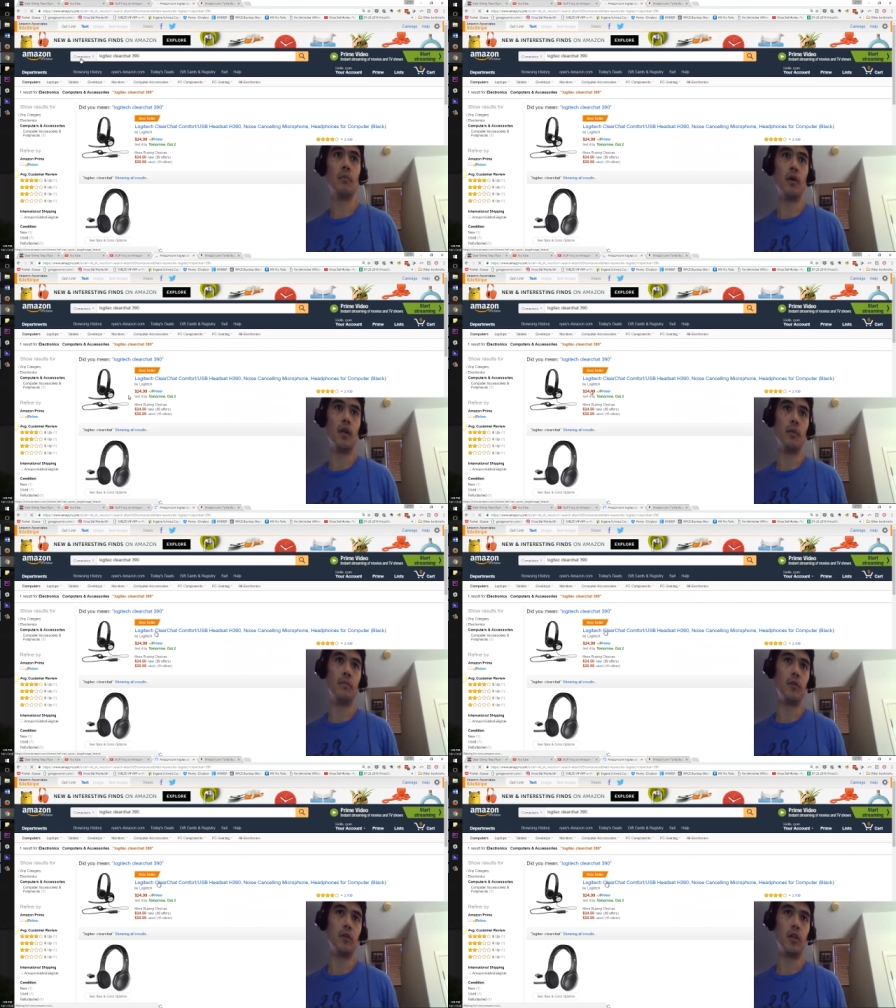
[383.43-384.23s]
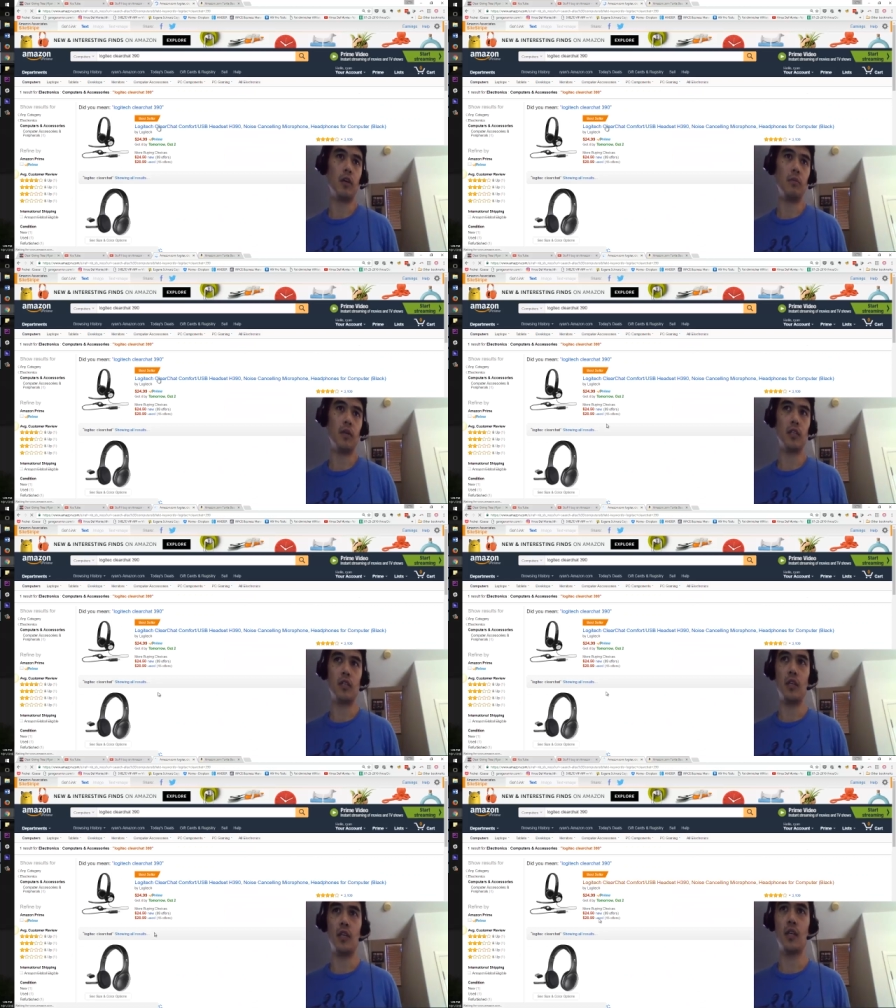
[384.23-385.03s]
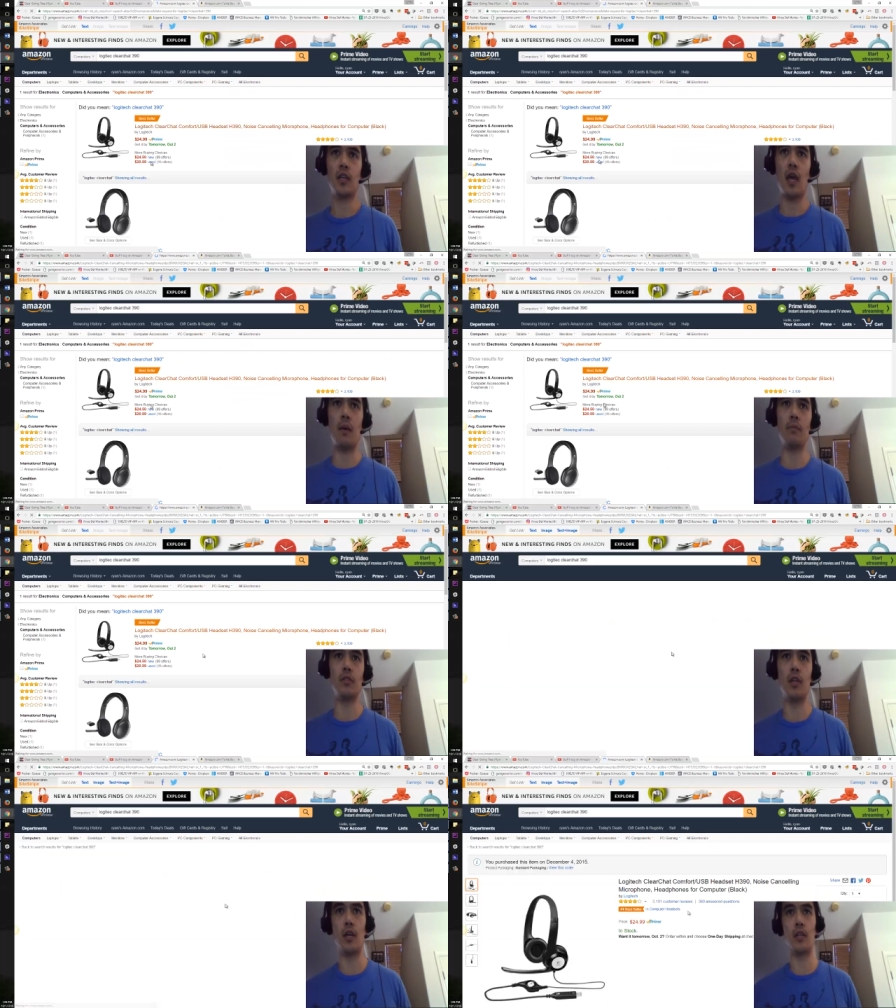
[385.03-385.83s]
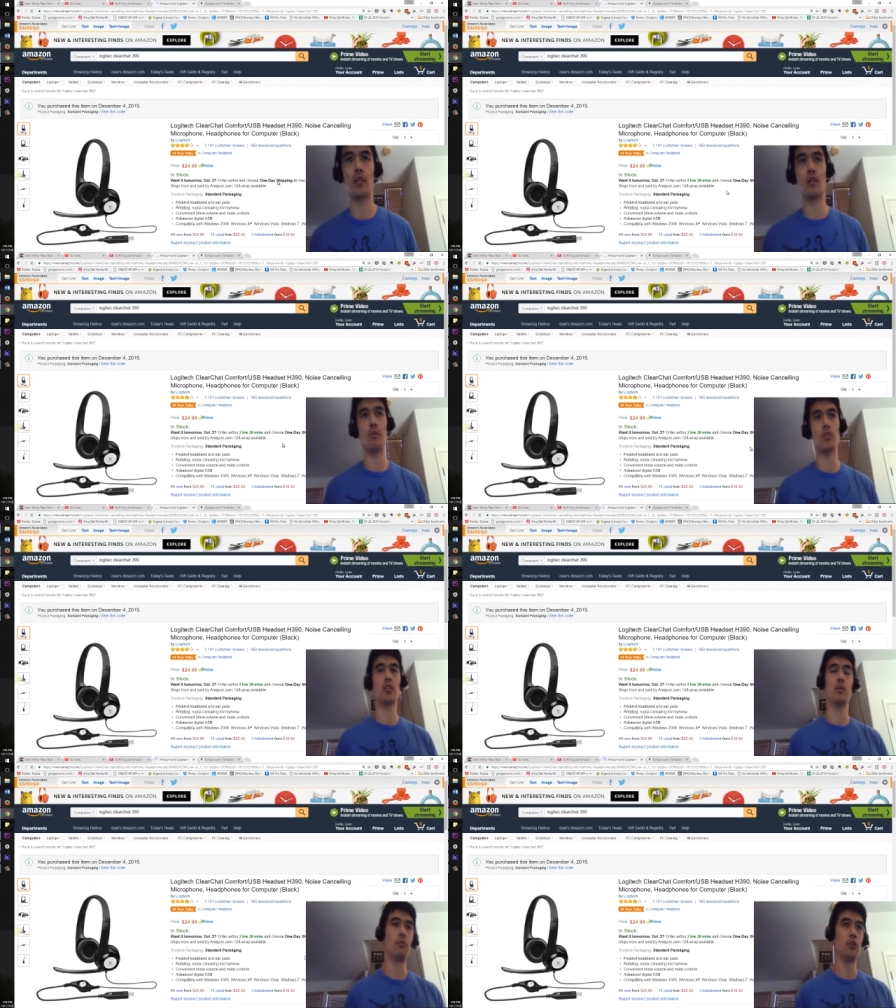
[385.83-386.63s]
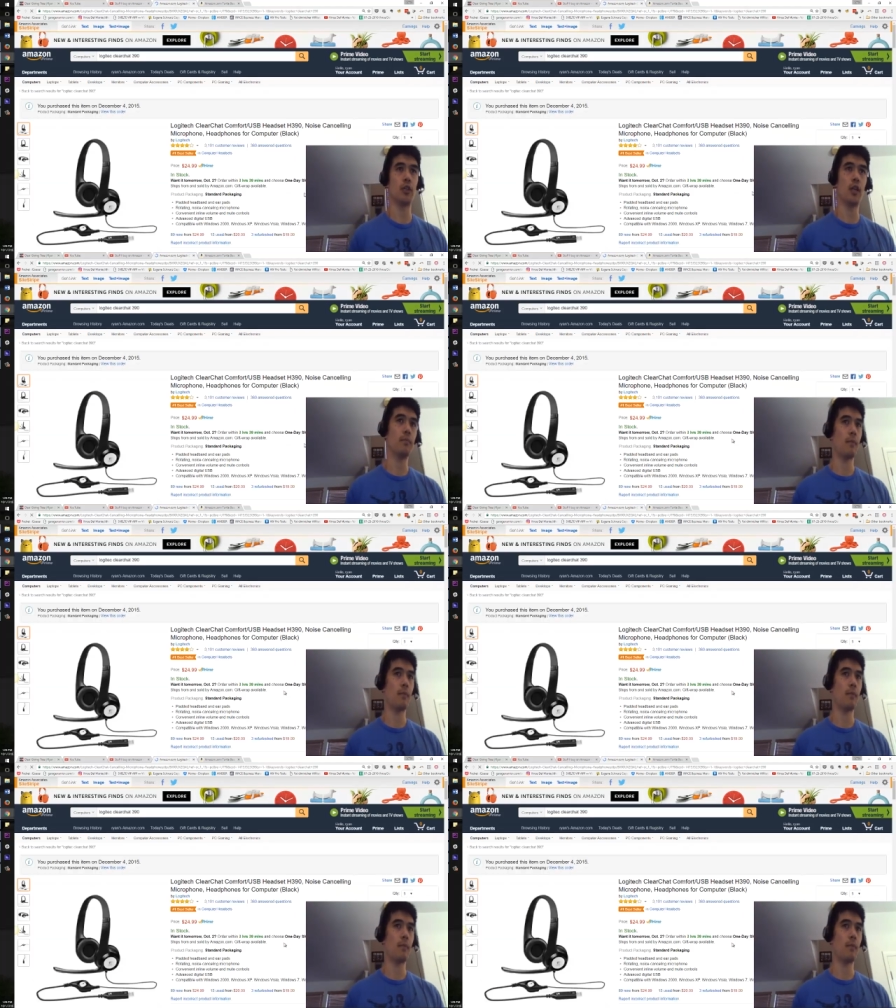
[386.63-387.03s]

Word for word: But um, you can help me get the Amazon commission. I appreciate it.